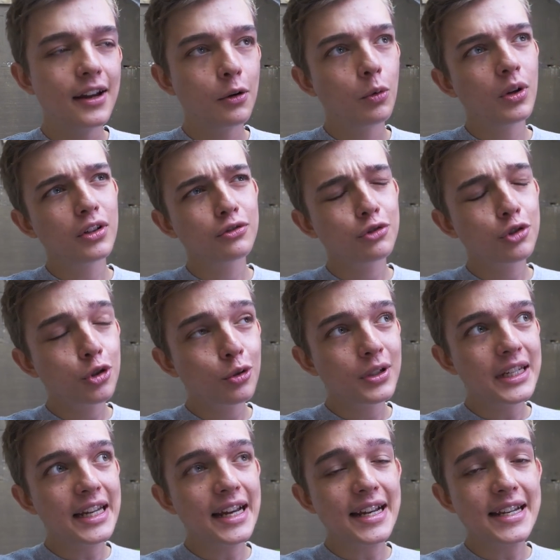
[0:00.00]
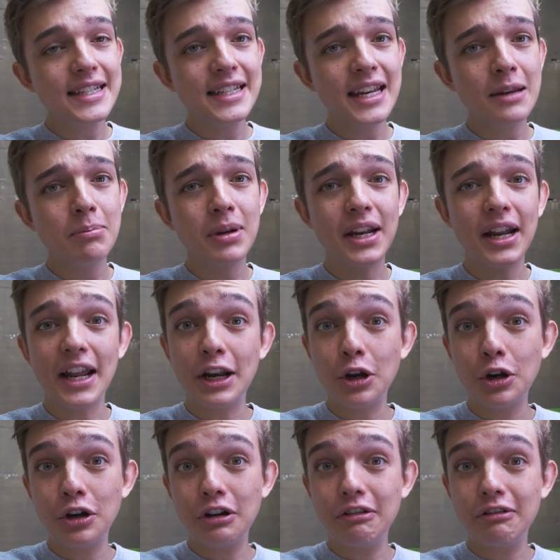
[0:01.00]
Well, shortly I say, but I
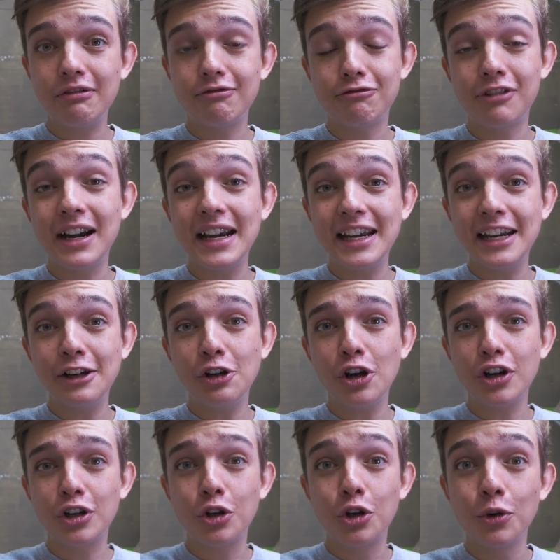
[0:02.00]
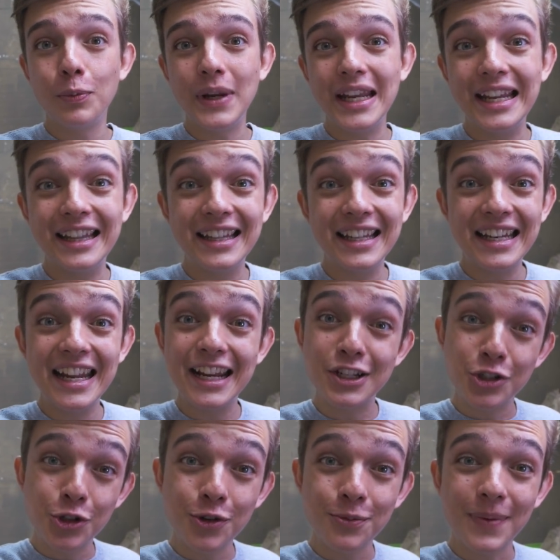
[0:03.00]
don't really know. It could be in the
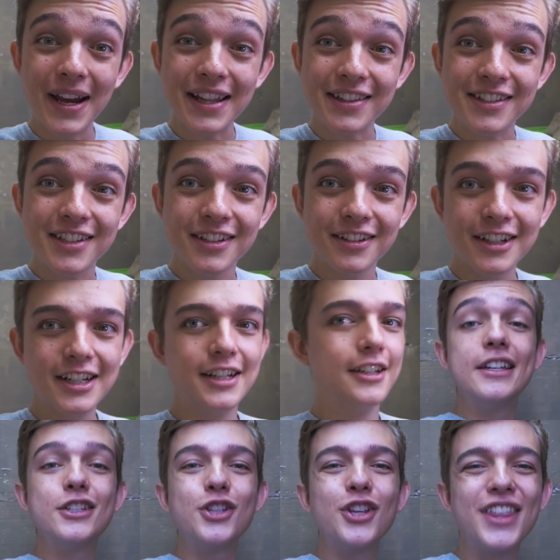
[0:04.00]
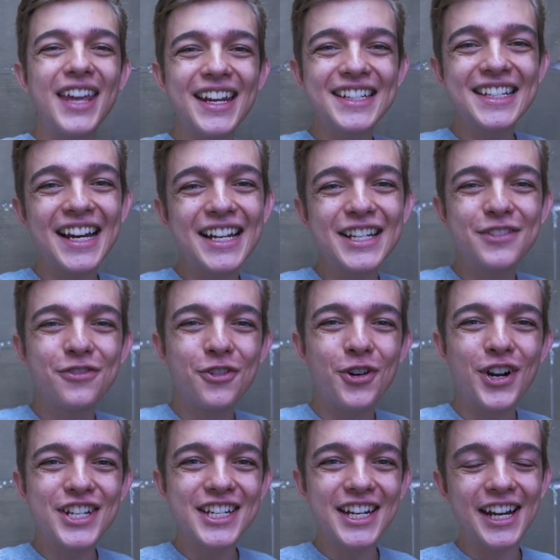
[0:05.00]
next 2 months. So thanks guys for
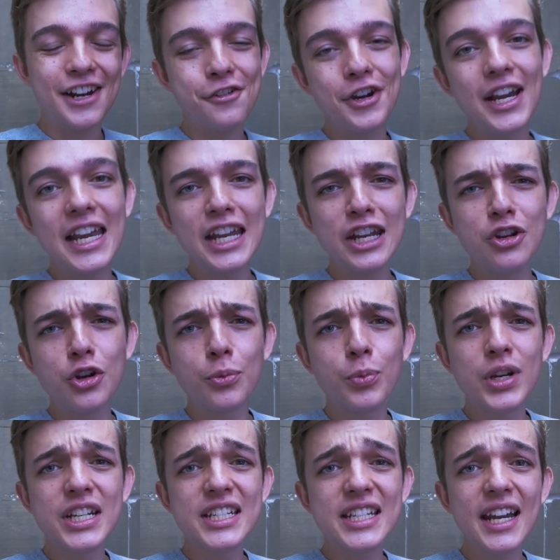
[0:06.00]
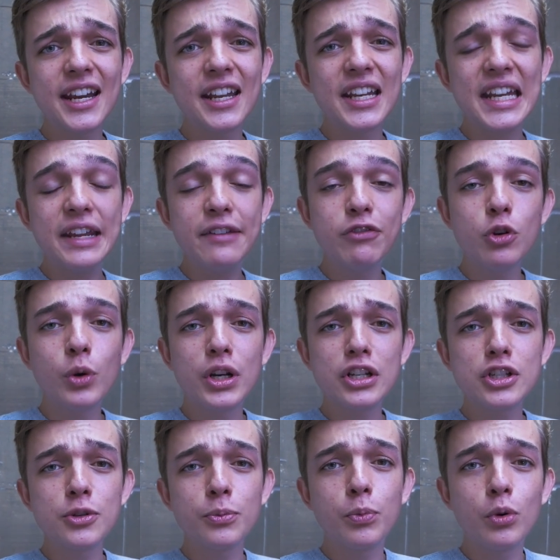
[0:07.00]
watching, I really do appreciate it. If you want
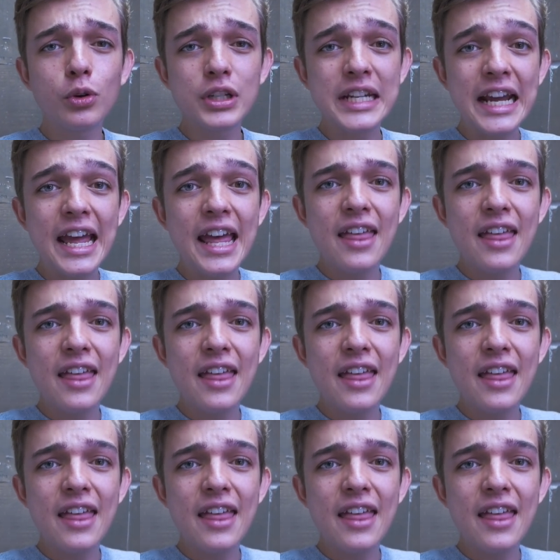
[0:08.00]
to support